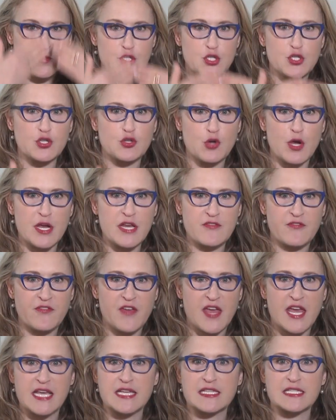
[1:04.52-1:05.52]
straight
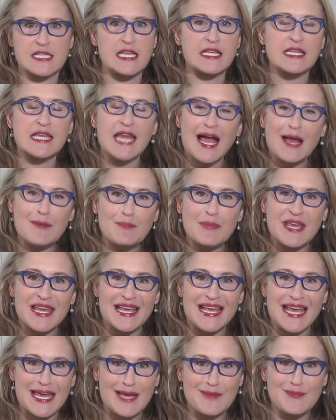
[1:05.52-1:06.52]
face, and not
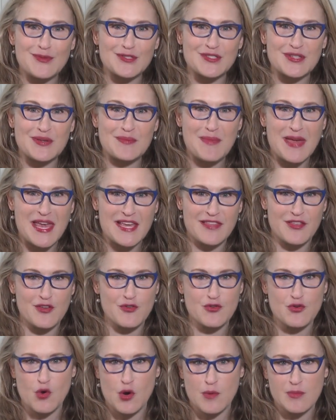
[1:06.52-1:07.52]
being able to make their
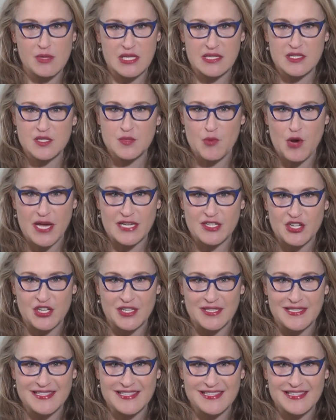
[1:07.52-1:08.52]
normal
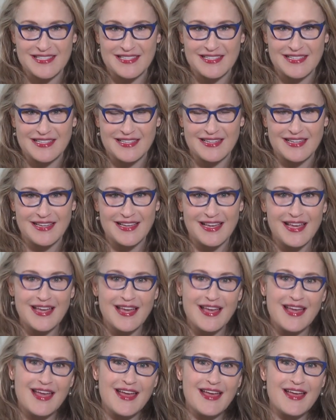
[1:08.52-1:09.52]
expressions.
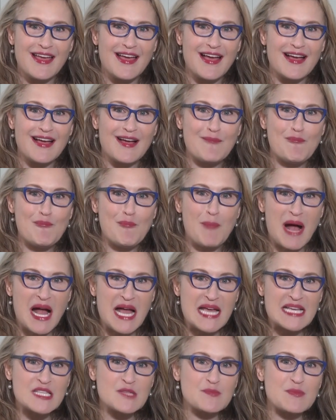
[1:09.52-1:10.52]

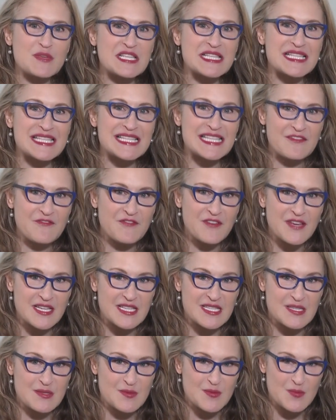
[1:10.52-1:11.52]
My specific
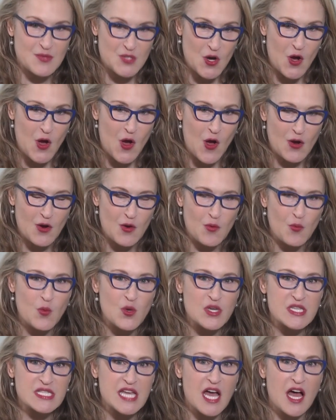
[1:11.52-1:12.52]
talk
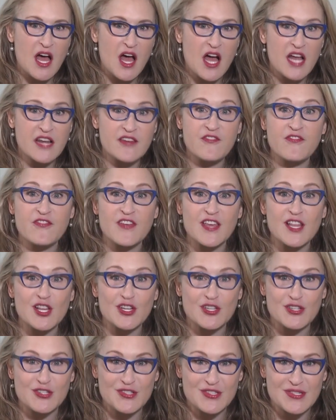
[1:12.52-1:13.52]
was on
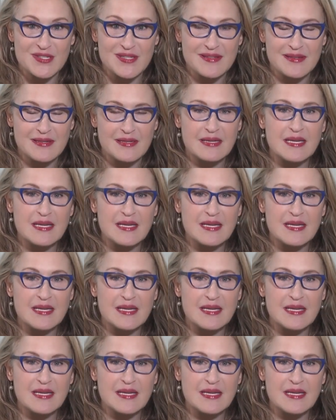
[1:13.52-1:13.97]
fillers.